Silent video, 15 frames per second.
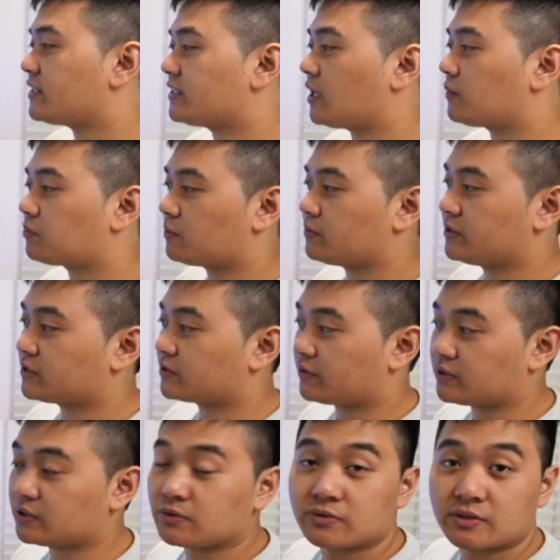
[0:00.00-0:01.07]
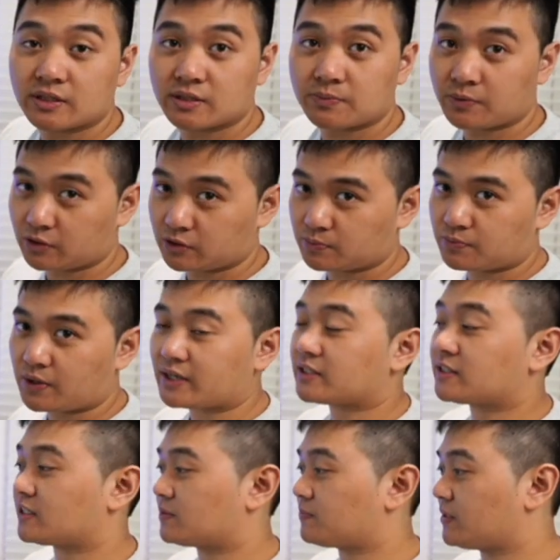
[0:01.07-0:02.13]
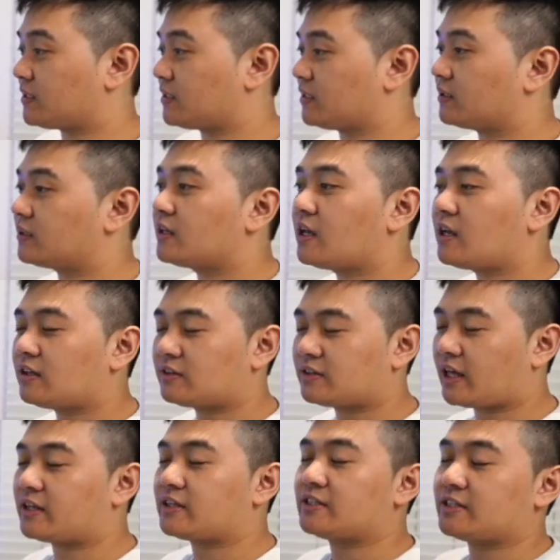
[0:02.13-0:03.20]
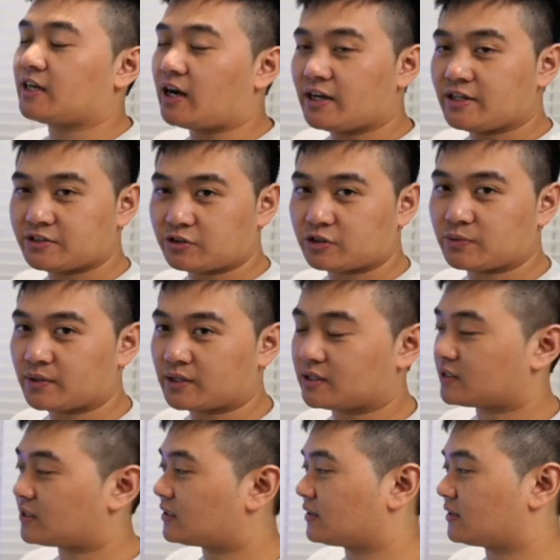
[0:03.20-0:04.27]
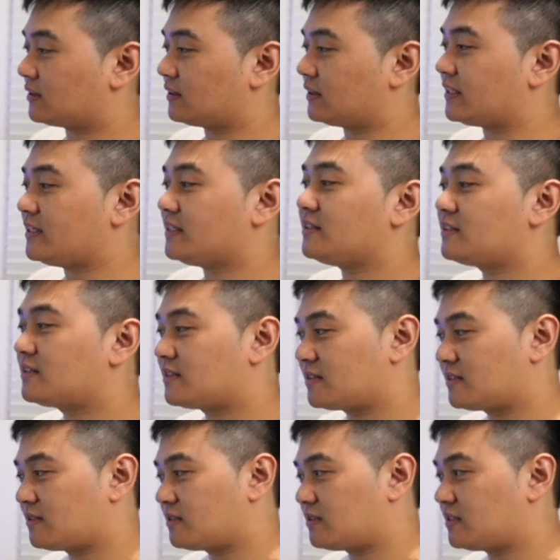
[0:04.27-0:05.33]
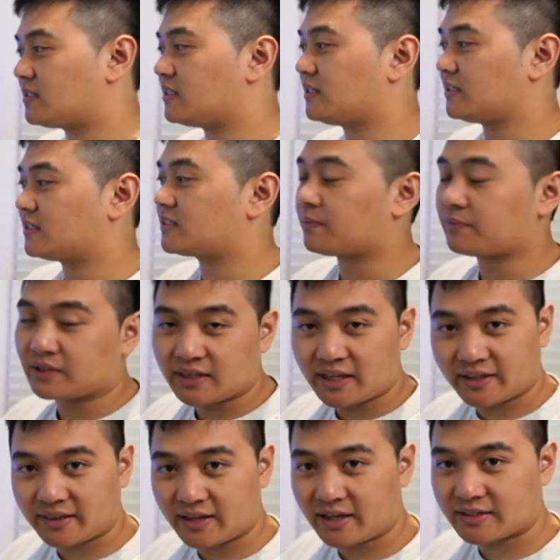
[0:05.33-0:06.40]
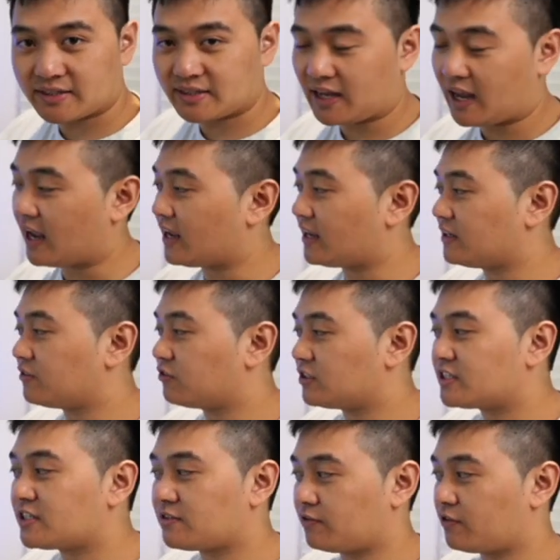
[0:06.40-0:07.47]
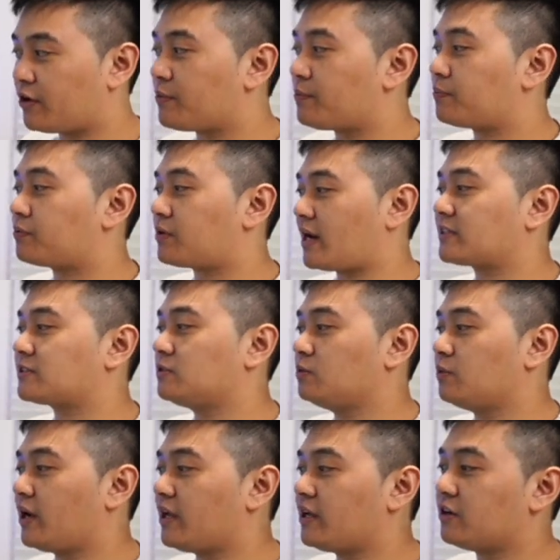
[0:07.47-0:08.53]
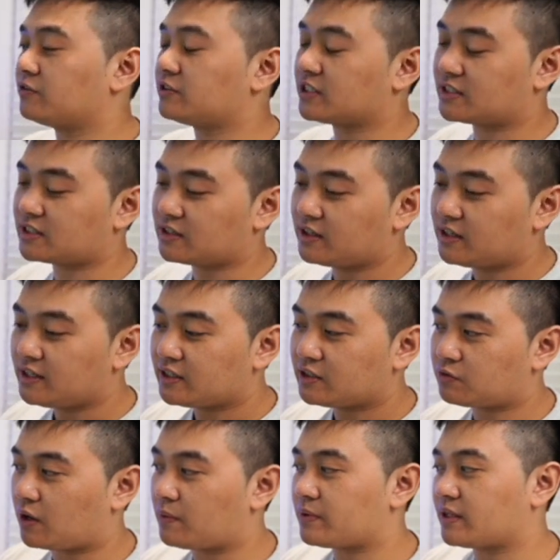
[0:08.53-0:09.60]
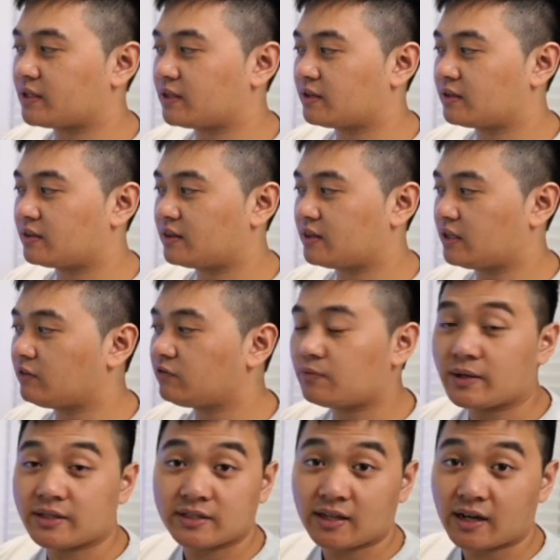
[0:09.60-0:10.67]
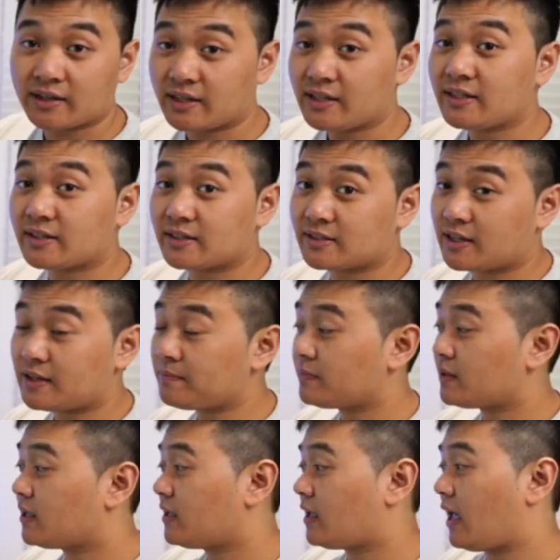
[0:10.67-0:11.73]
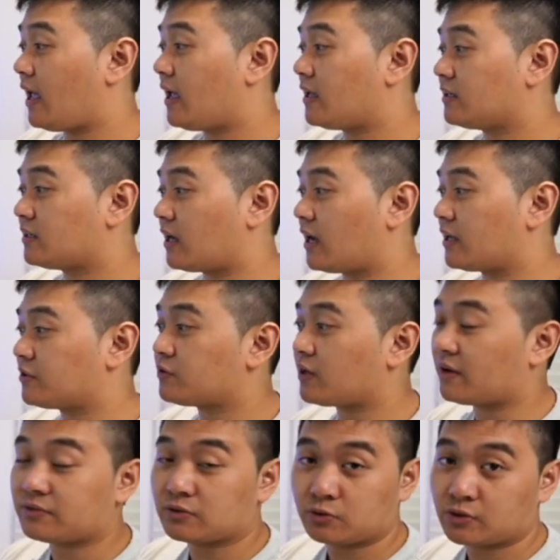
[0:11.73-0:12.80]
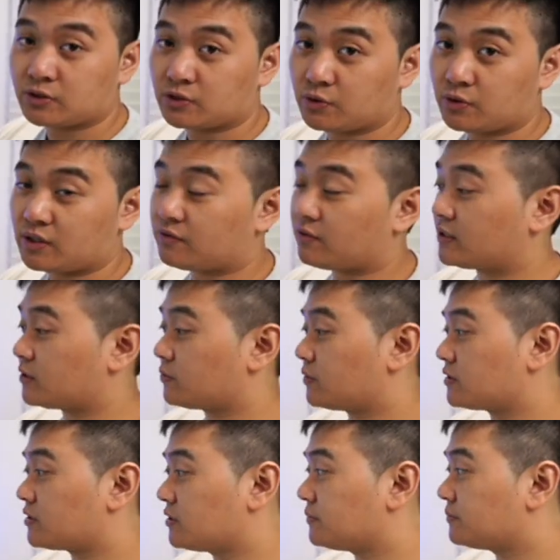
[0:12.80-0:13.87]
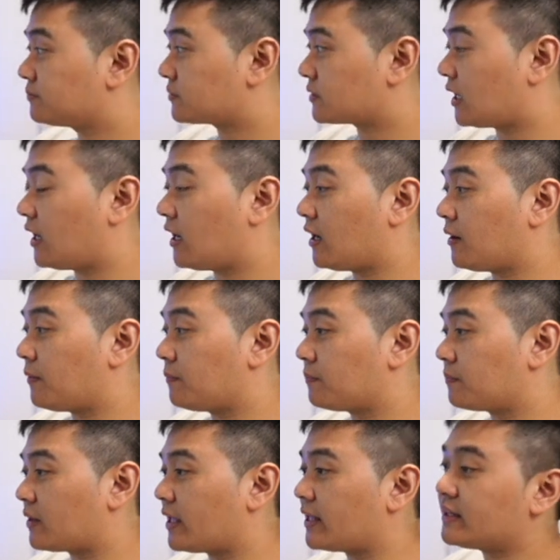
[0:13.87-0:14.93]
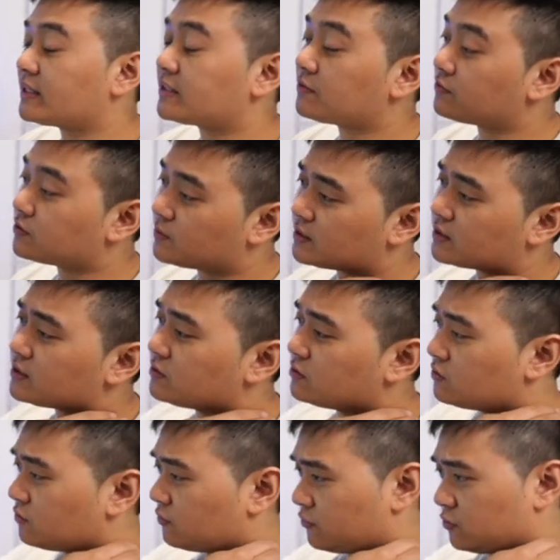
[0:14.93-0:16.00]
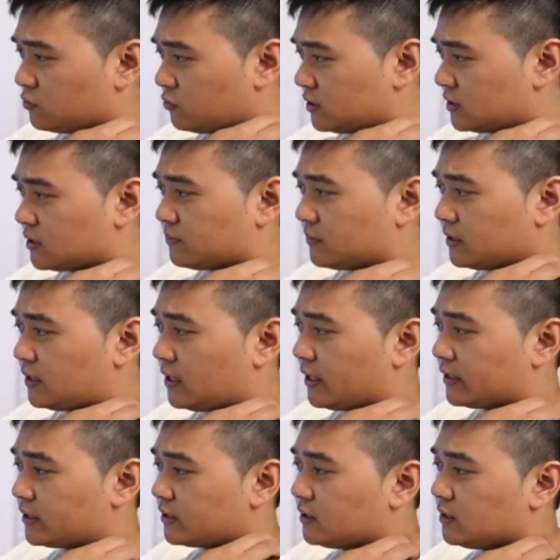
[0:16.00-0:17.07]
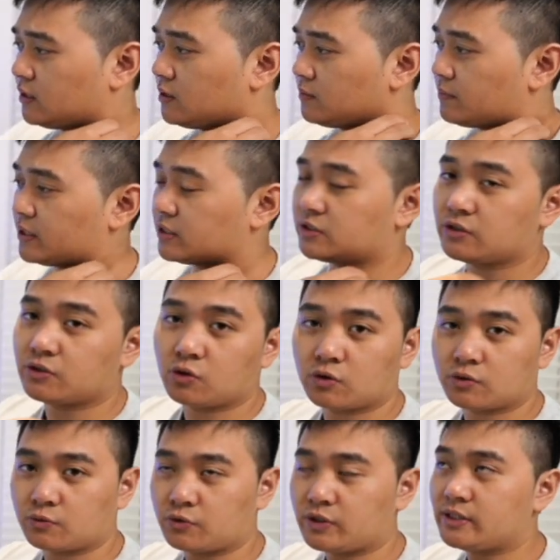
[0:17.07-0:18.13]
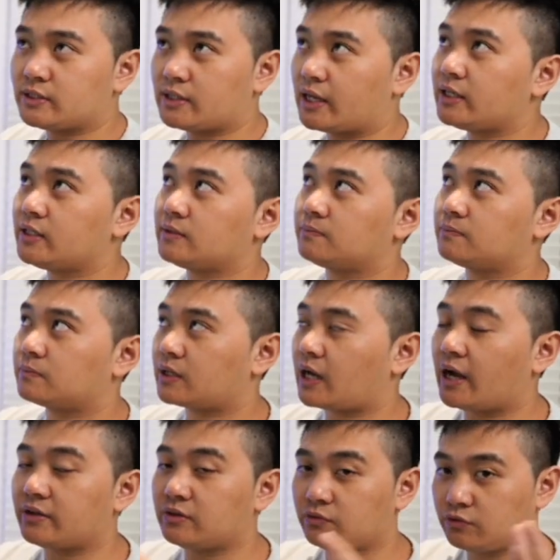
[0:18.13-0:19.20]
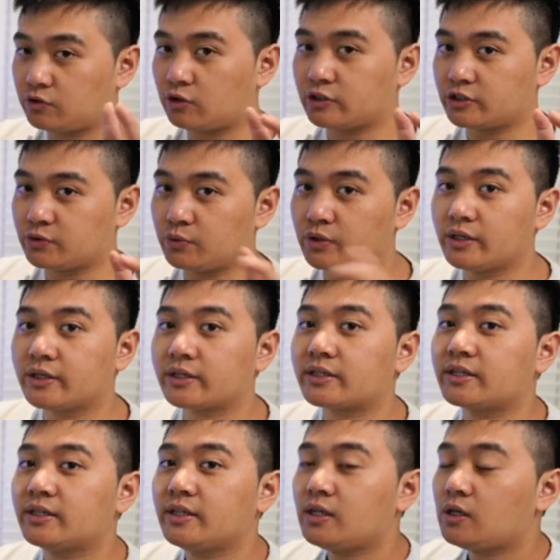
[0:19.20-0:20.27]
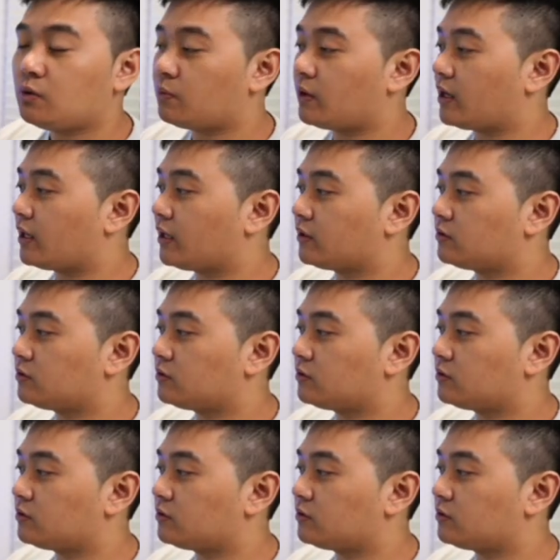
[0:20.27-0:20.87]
I'm probably just going to use this because, practically speaking, that entire document leads to something like that, and this is a very practical way of just grabbing the information that I need at the time, and I don't have to look into it if I don't want to. And that's especially useful if you're doing something like medicine or really any kind of knowledge work where